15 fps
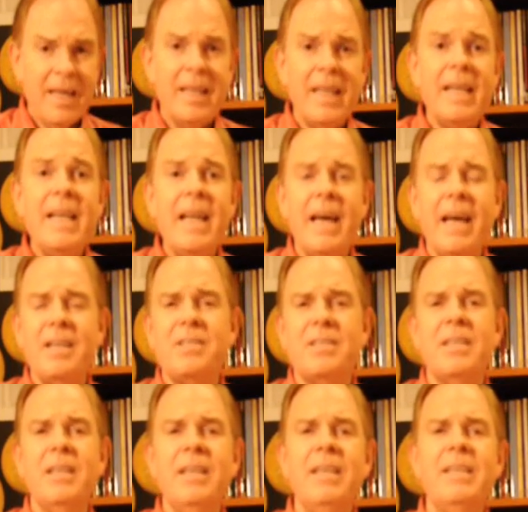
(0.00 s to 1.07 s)
The
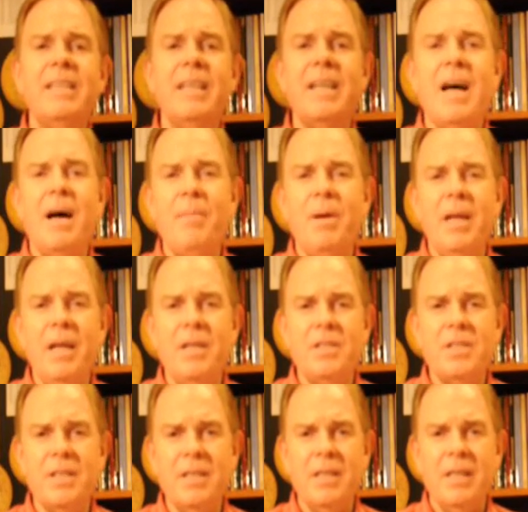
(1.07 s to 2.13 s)
next
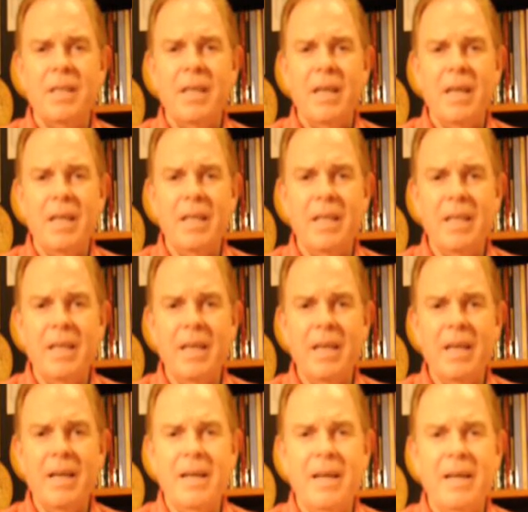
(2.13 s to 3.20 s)
denomination in
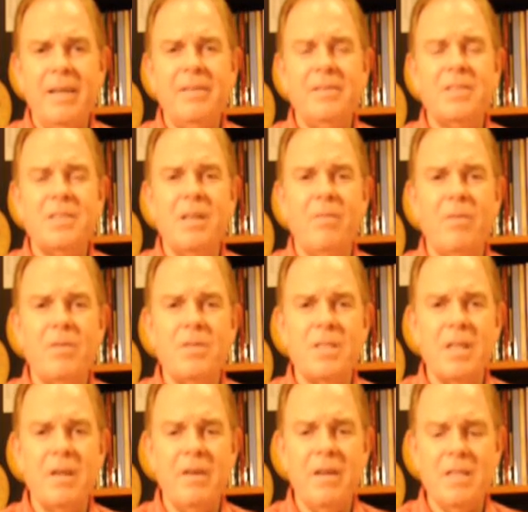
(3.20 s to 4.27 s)
the silver
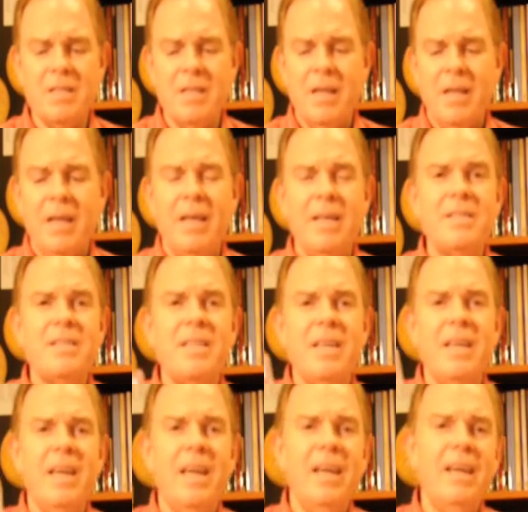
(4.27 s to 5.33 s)
series is
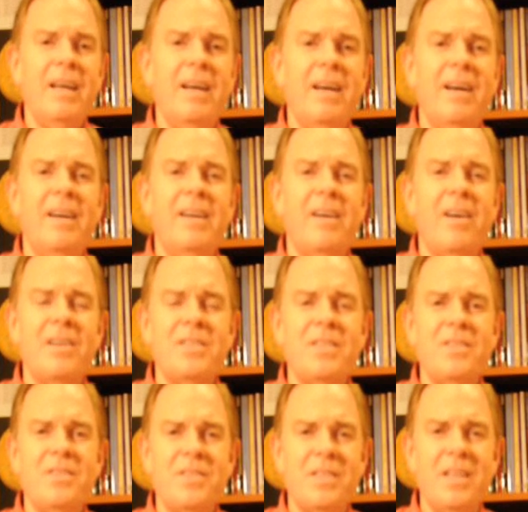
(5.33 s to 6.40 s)
the
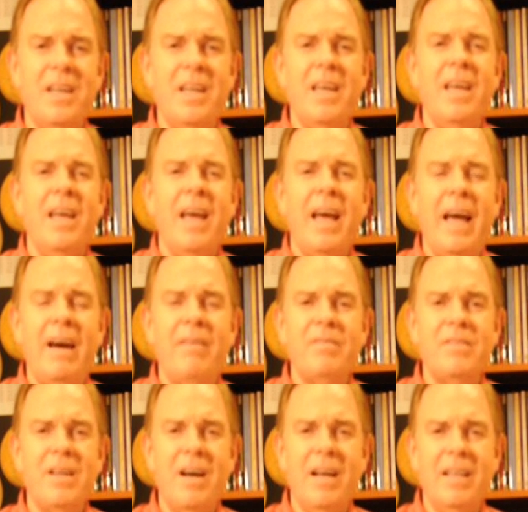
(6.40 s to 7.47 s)
Carson City
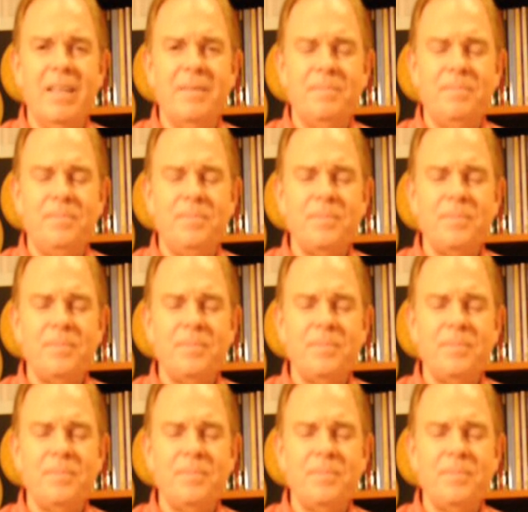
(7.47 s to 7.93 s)
half dollar.